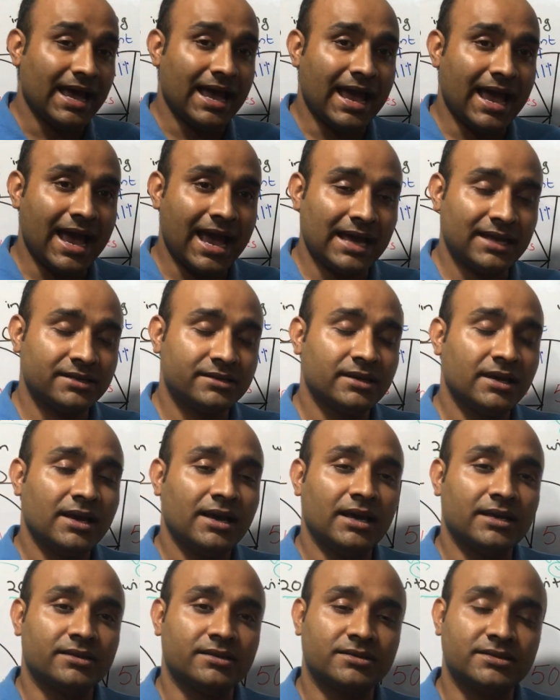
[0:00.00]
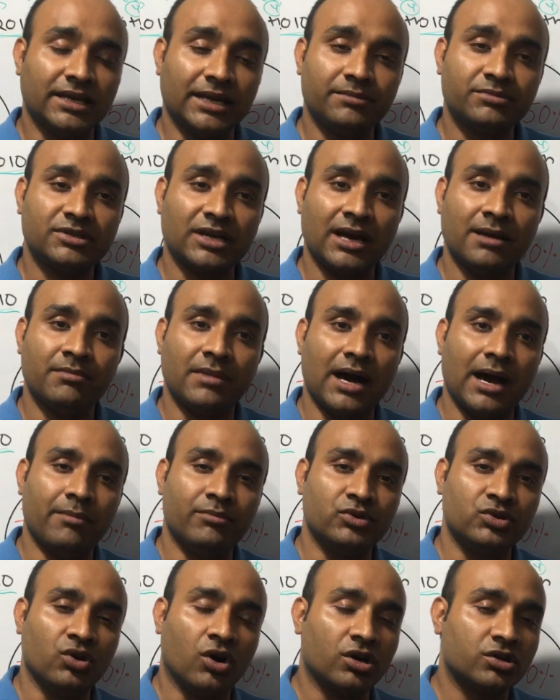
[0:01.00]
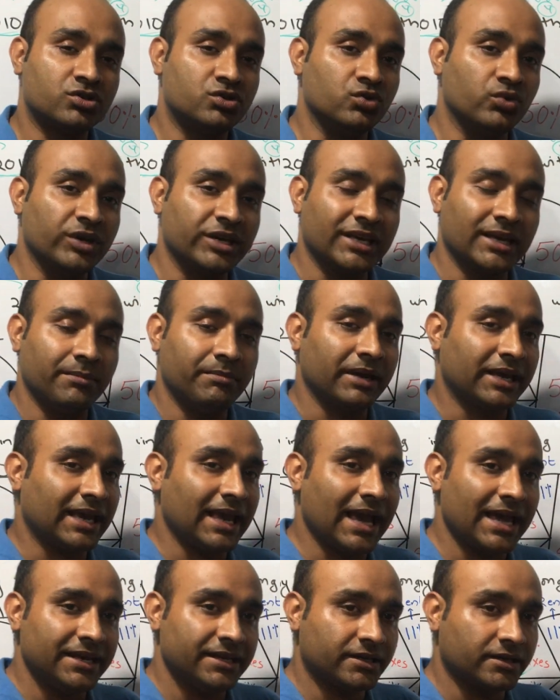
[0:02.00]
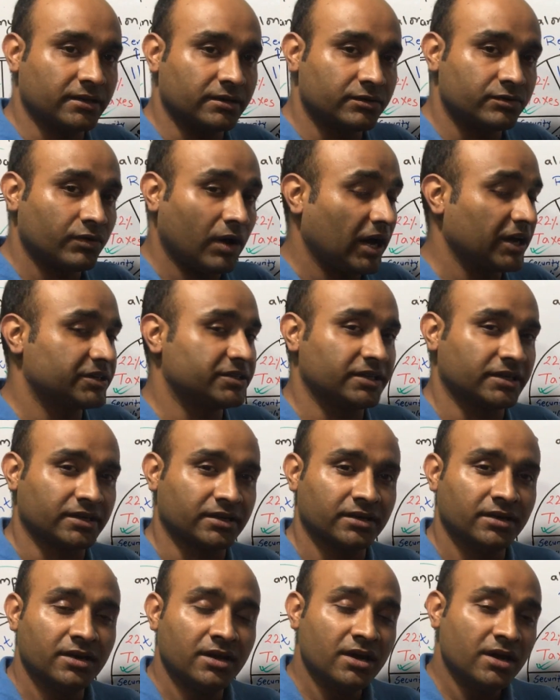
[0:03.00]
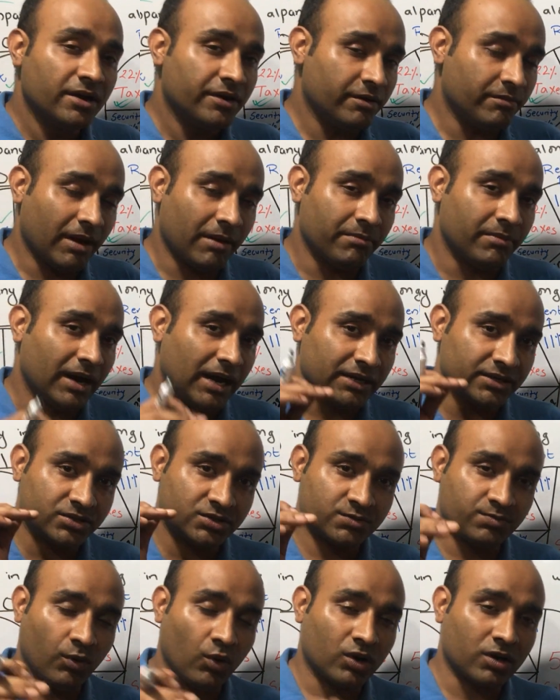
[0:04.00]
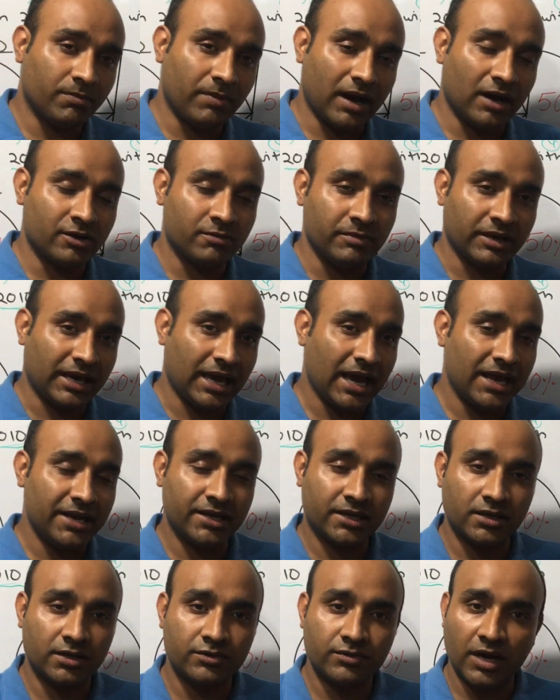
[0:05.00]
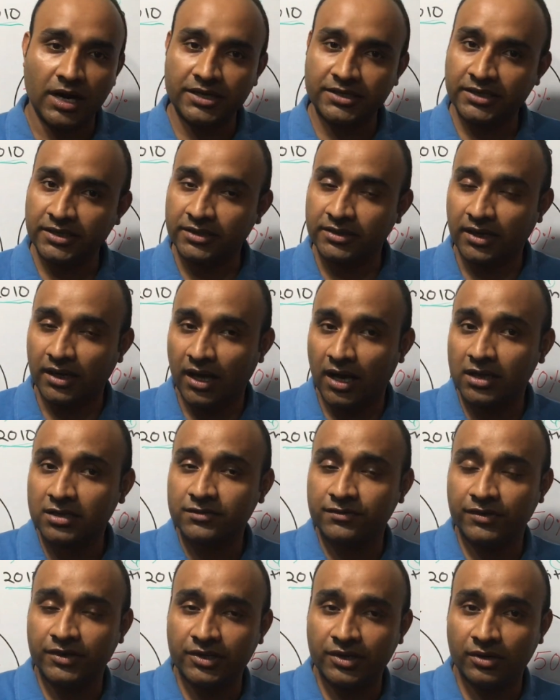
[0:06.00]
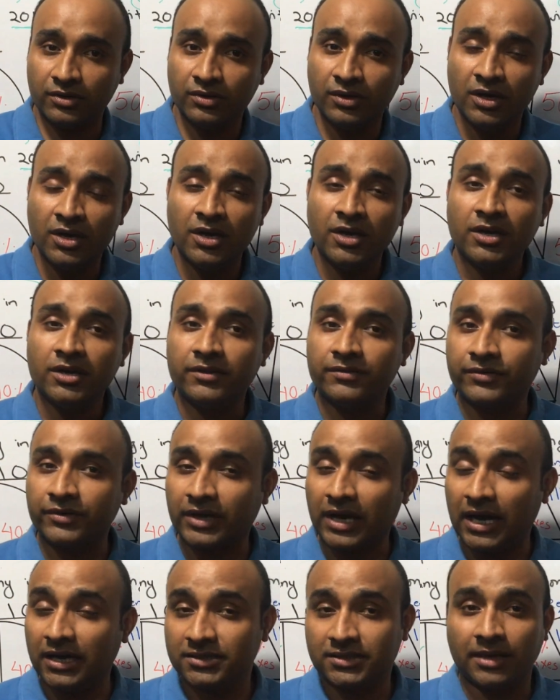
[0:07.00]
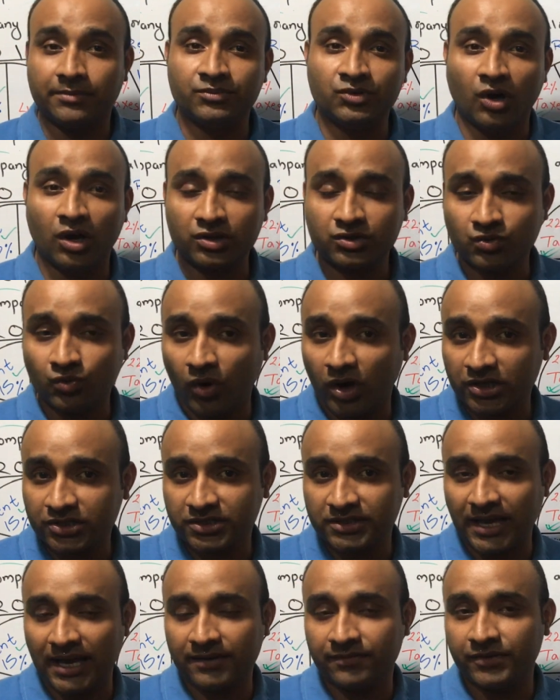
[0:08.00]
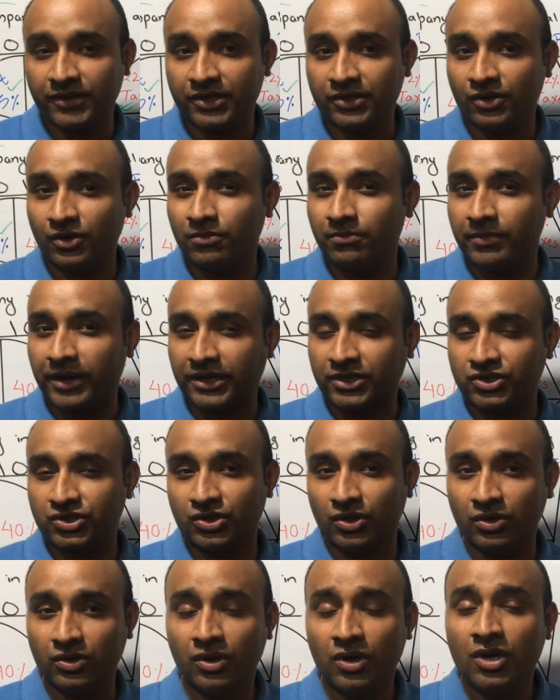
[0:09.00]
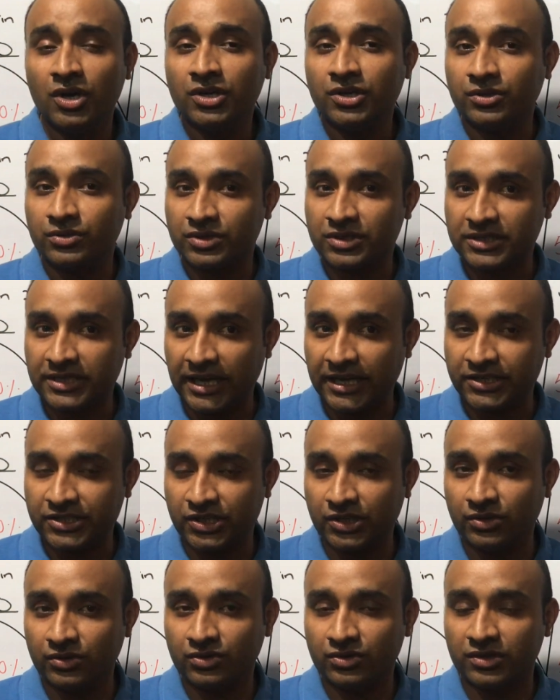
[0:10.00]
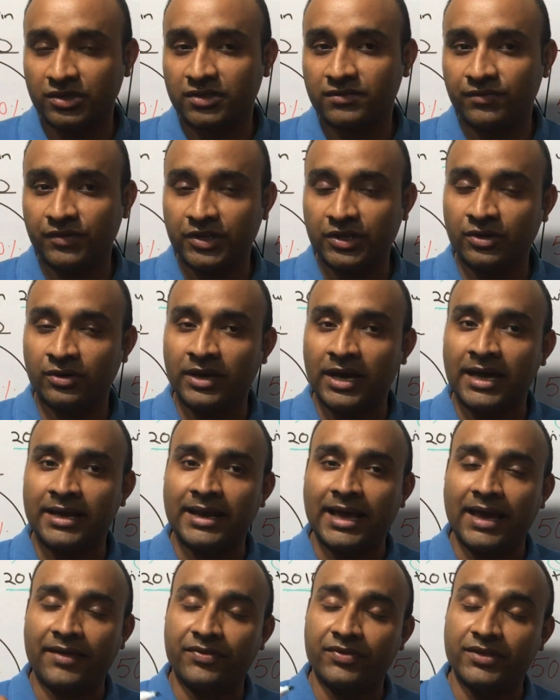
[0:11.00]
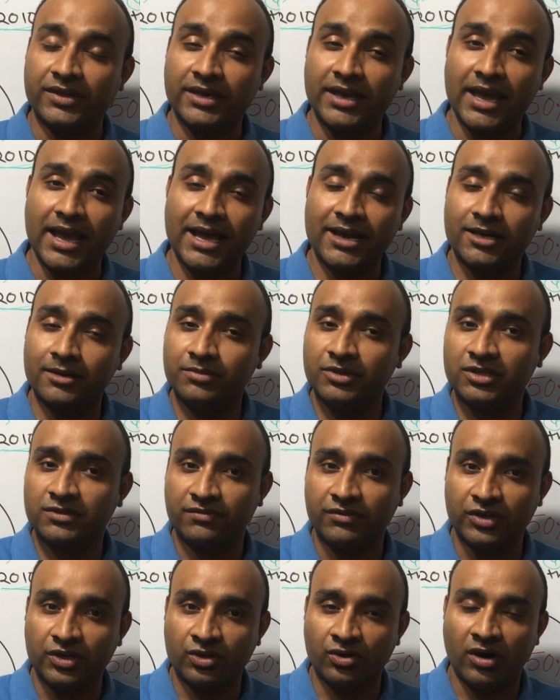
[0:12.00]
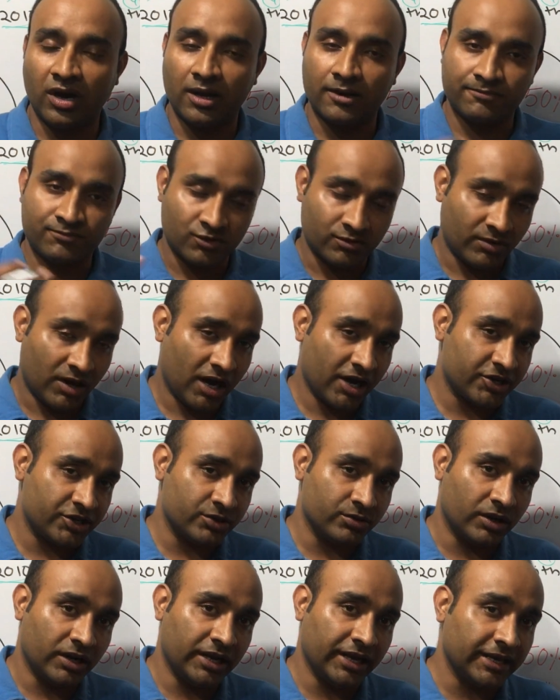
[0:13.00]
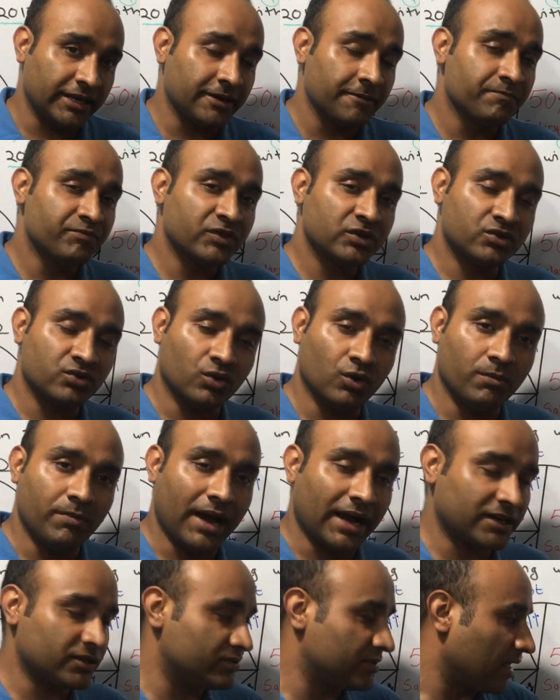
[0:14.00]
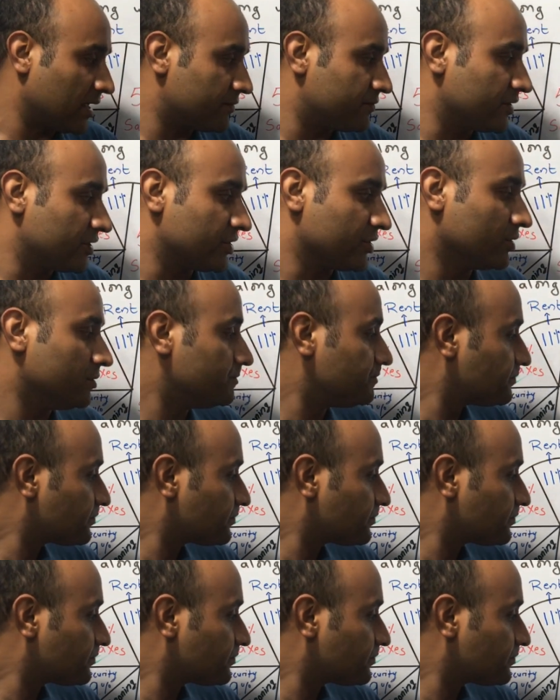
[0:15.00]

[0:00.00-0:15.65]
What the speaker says: and at the same time I'm not doing a mechanical writing. Remember, I spoke about mechanical writing in the last video. If you guys have not watched that video, make sure you stay tuned to this video, and at the end of this video I'll provide you a link to go back to that video.